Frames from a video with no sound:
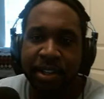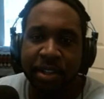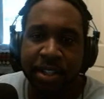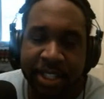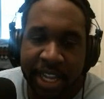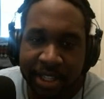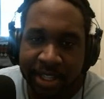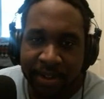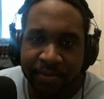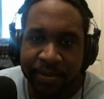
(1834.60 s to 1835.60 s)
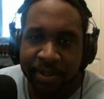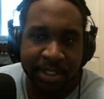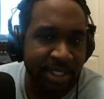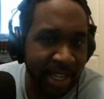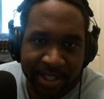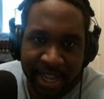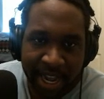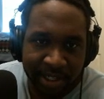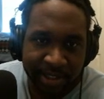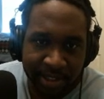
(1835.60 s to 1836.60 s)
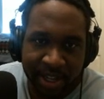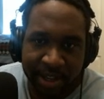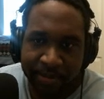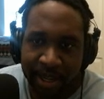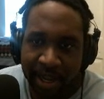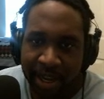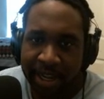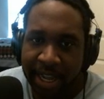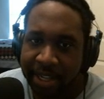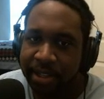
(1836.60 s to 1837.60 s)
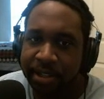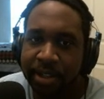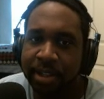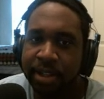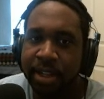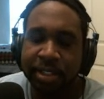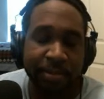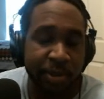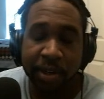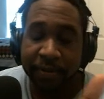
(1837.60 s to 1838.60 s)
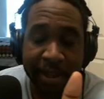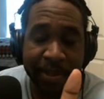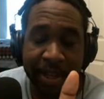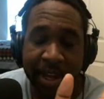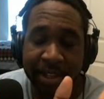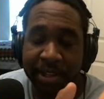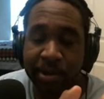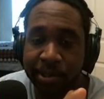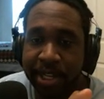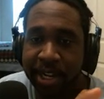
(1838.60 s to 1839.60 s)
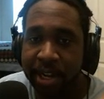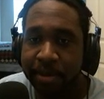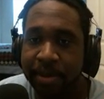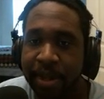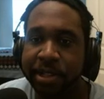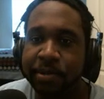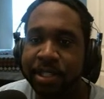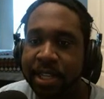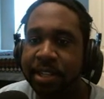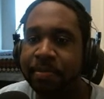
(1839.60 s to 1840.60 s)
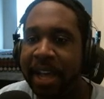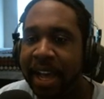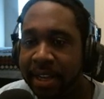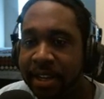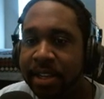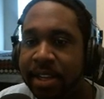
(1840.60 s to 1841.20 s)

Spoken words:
can send data to the API and some sort of API that you'd set up, and you would send it back.